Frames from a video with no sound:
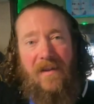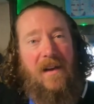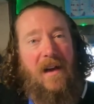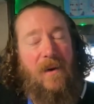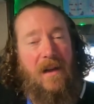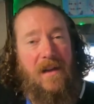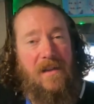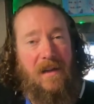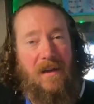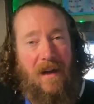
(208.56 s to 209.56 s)
I think I
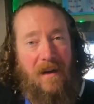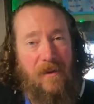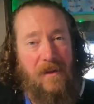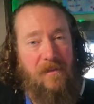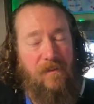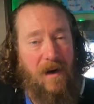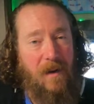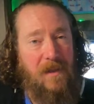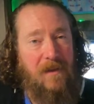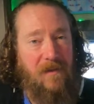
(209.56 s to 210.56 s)
realized that I was
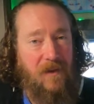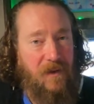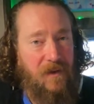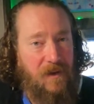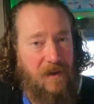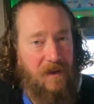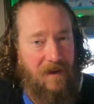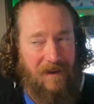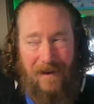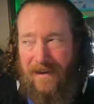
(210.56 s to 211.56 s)
perhaps confused
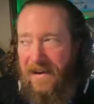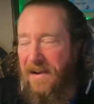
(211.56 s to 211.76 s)
on